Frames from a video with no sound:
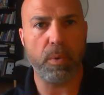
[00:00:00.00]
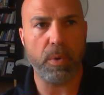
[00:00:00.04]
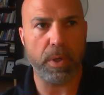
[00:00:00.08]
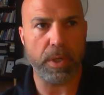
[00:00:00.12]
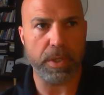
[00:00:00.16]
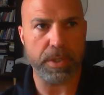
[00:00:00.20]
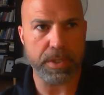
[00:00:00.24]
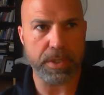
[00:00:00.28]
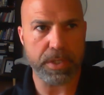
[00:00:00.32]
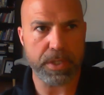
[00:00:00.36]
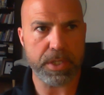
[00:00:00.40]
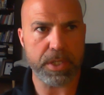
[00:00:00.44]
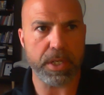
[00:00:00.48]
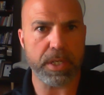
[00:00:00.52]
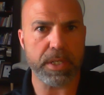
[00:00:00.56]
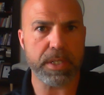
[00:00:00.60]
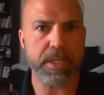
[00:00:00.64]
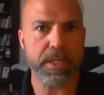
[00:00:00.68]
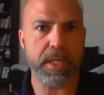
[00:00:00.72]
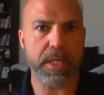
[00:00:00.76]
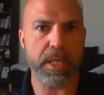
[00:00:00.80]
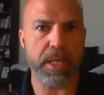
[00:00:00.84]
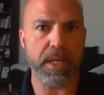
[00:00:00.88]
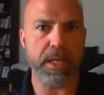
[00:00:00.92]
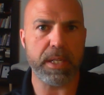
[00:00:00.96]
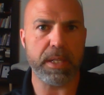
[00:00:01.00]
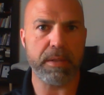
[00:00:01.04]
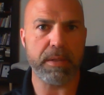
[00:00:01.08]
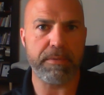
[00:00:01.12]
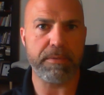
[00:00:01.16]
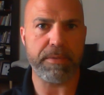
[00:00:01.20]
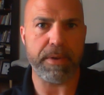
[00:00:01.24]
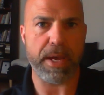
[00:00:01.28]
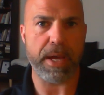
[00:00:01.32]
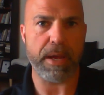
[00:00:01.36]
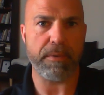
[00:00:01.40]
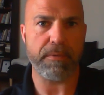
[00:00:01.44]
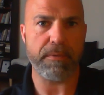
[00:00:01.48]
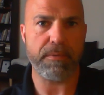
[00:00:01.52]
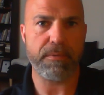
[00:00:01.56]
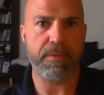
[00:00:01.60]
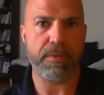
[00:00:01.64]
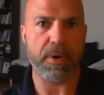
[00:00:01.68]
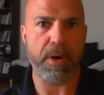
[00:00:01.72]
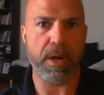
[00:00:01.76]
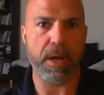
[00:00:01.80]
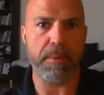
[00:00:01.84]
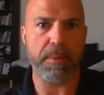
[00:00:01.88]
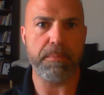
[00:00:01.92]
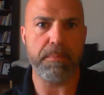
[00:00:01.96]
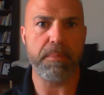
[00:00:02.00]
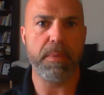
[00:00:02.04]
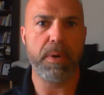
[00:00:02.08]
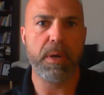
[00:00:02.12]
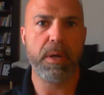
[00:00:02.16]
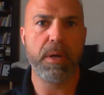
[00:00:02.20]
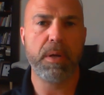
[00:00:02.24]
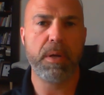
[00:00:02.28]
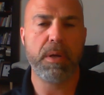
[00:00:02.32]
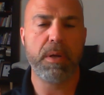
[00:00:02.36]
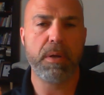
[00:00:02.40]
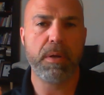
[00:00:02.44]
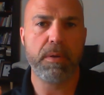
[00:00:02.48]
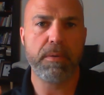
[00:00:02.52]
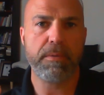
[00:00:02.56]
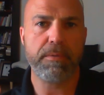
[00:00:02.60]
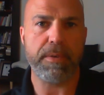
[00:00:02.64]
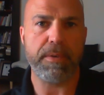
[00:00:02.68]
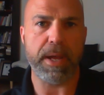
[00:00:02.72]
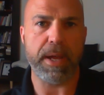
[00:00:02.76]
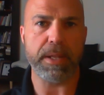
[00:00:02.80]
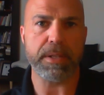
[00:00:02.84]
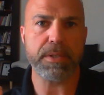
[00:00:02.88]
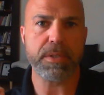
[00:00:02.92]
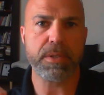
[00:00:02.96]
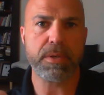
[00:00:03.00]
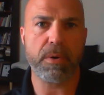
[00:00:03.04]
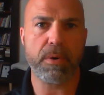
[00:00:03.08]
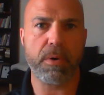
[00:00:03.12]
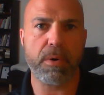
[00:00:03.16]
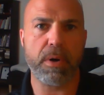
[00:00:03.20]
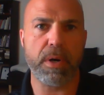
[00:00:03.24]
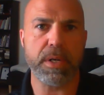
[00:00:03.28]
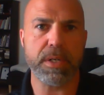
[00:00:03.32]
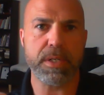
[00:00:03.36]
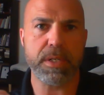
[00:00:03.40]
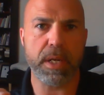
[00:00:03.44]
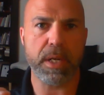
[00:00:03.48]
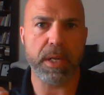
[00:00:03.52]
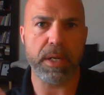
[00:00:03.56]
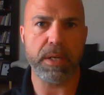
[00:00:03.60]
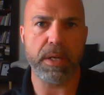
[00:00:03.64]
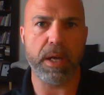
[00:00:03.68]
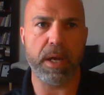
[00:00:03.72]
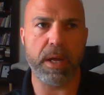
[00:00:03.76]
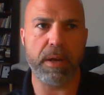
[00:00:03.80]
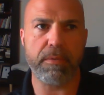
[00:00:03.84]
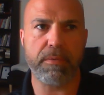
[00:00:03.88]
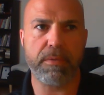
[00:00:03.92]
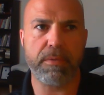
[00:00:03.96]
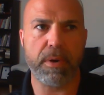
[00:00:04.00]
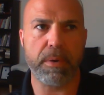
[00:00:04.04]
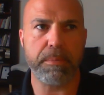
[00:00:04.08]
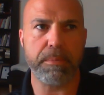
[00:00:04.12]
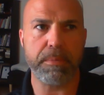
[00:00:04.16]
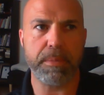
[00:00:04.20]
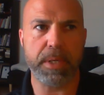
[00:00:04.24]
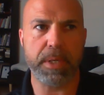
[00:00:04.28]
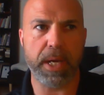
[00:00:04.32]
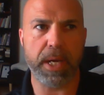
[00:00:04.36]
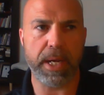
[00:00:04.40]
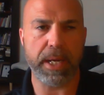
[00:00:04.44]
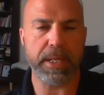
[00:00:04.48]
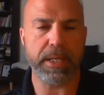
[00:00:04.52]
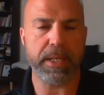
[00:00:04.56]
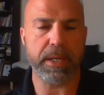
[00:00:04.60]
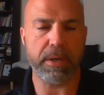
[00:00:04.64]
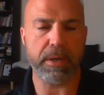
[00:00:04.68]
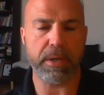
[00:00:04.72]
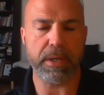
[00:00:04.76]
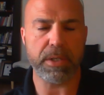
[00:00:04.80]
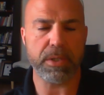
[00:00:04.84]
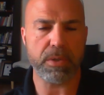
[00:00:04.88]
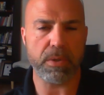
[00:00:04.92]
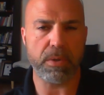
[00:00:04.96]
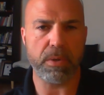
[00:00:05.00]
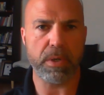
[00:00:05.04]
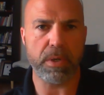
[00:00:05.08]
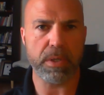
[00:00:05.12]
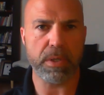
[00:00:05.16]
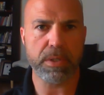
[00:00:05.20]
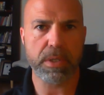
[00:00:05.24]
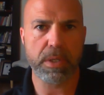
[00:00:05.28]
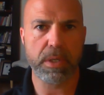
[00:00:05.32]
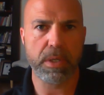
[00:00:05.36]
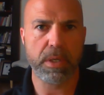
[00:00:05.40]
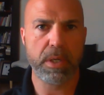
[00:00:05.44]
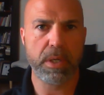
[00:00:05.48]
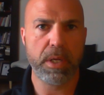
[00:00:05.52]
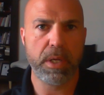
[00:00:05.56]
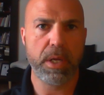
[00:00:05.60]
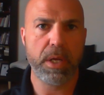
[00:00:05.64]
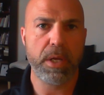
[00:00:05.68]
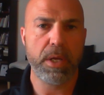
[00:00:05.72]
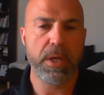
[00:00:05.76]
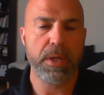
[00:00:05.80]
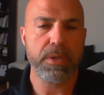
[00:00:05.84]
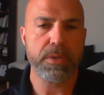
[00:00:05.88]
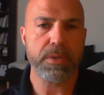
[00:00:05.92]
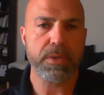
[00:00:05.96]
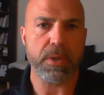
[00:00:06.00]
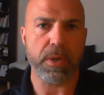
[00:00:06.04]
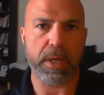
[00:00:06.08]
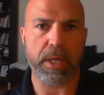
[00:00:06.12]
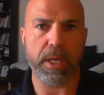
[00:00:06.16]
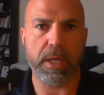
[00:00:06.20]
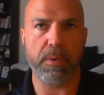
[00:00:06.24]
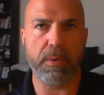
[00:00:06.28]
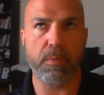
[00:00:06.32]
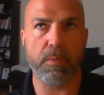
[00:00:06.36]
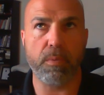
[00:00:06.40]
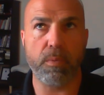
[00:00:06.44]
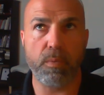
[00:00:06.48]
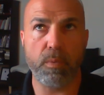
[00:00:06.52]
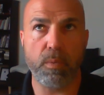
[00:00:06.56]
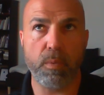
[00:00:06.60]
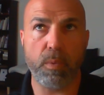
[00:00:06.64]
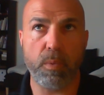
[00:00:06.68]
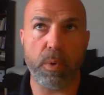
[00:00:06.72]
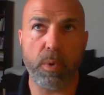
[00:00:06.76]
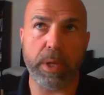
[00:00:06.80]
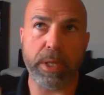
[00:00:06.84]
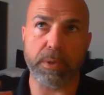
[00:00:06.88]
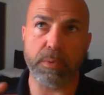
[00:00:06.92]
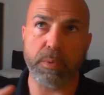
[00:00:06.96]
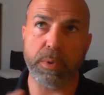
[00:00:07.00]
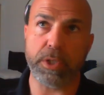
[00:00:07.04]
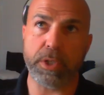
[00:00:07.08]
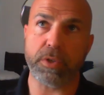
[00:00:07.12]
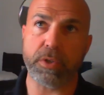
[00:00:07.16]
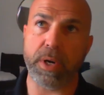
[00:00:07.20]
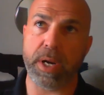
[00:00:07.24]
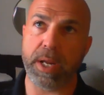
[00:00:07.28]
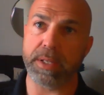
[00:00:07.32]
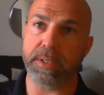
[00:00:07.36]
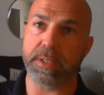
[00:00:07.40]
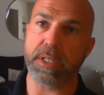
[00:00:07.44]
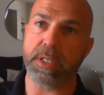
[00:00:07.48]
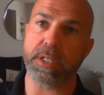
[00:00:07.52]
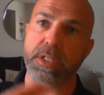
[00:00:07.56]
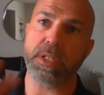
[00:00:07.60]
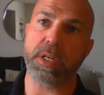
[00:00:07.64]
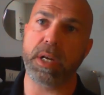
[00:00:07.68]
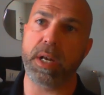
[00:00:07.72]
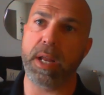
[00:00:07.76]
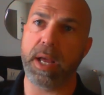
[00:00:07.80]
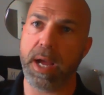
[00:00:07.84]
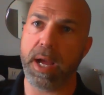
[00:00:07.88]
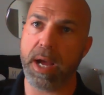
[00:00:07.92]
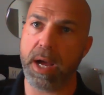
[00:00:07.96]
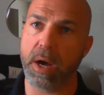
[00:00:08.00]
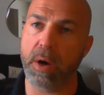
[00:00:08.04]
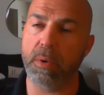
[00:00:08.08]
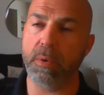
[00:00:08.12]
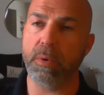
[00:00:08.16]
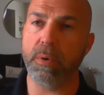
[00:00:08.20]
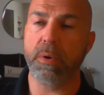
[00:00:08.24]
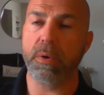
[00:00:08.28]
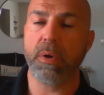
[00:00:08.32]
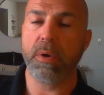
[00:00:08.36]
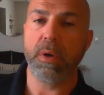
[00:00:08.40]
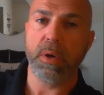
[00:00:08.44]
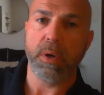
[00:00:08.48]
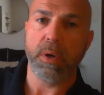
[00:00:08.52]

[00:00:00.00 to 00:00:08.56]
It's just getting the fat from fat storage and not from dietary source. So again, as we transition out